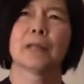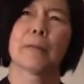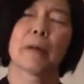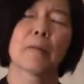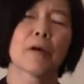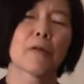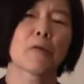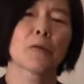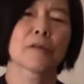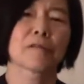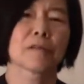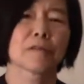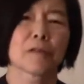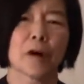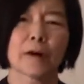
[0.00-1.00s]
Now, my mother
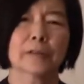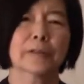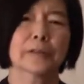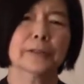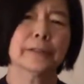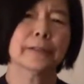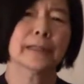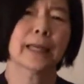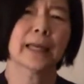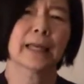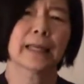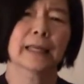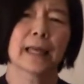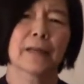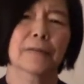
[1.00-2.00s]
was a doctor,
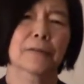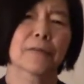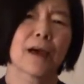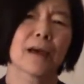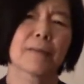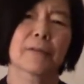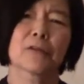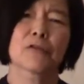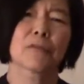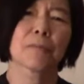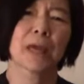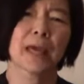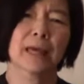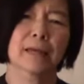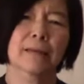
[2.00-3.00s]
and at the time in
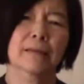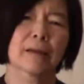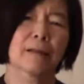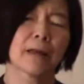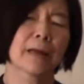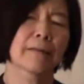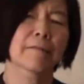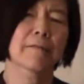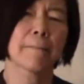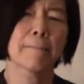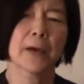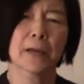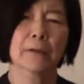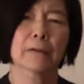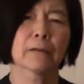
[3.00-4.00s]
Japan, a lot of the
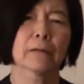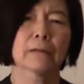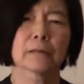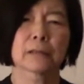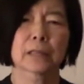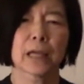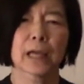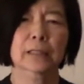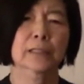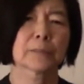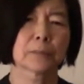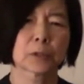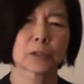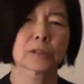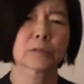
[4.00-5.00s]
medical
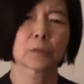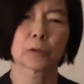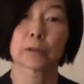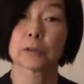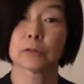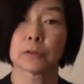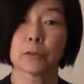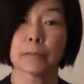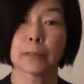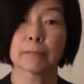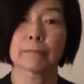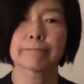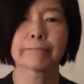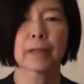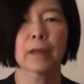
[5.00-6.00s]
textbooks were in German.
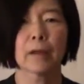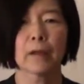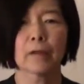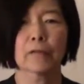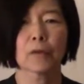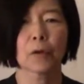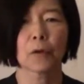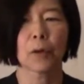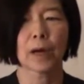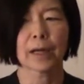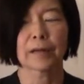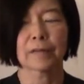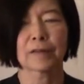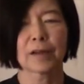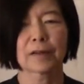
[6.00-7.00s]
So
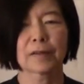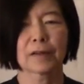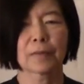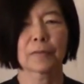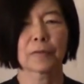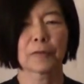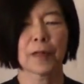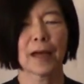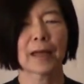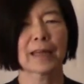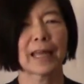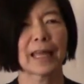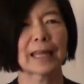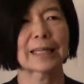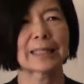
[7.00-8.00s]
I signed up for that,
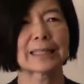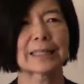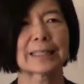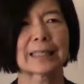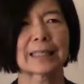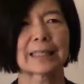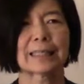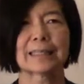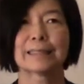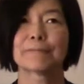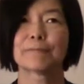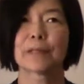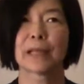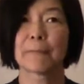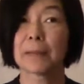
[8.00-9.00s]
and
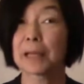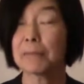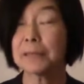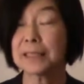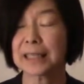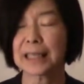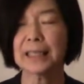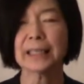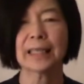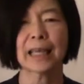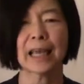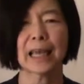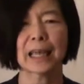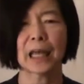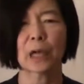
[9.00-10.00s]
they made a mistake,
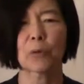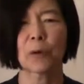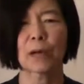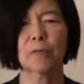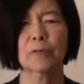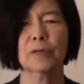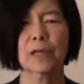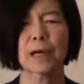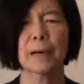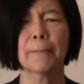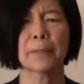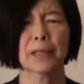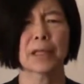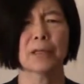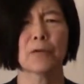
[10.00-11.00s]
and I wound
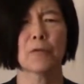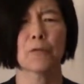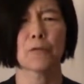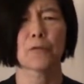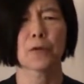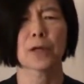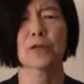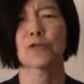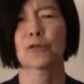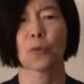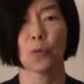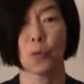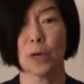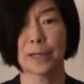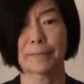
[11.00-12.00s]
up in French
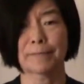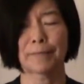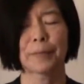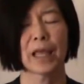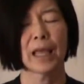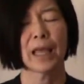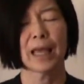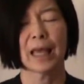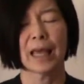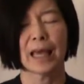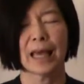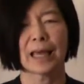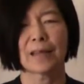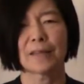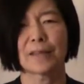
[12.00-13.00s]
1.
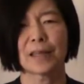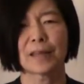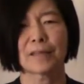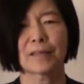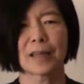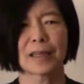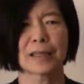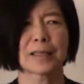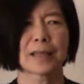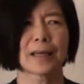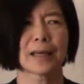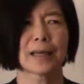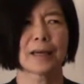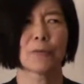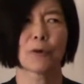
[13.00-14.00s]
And they said,
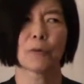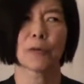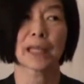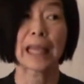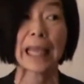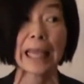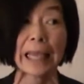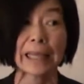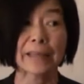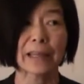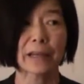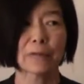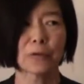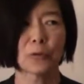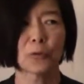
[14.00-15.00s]
well, we can't
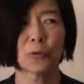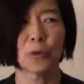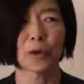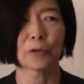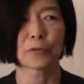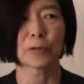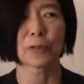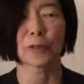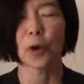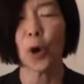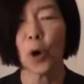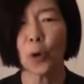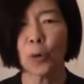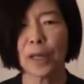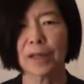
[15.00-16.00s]
have you wandering the
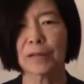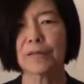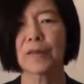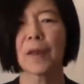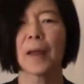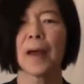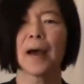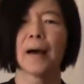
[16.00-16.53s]
hallways,